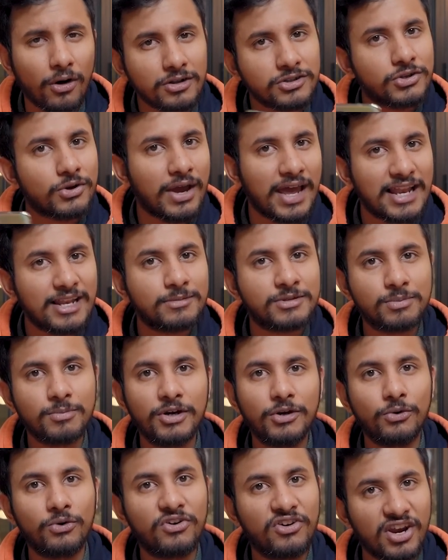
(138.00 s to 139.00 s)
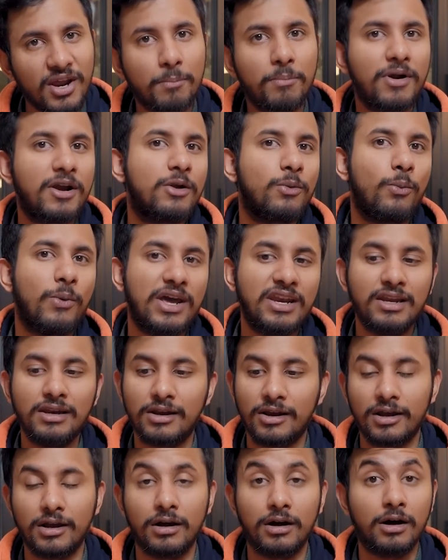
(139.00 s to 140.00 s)
also helps me to grip it very
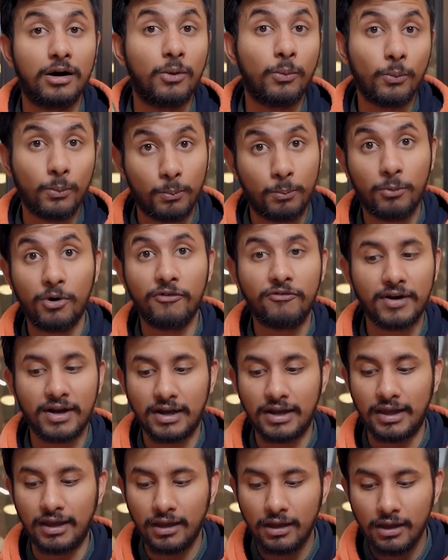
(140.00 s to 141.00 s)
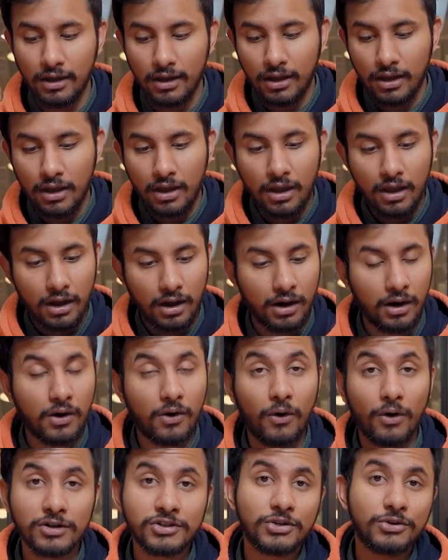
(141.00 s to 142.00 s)
perfectly.
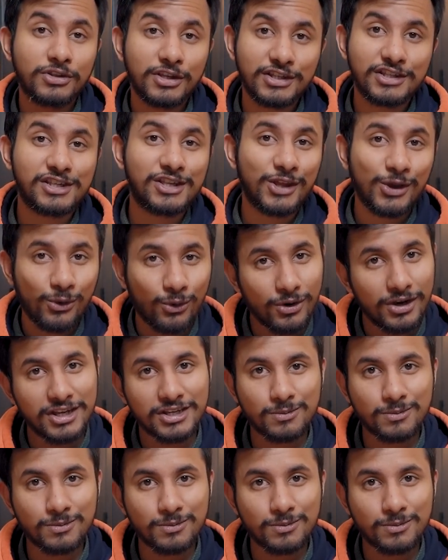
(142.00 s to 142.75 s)
Also, this is the only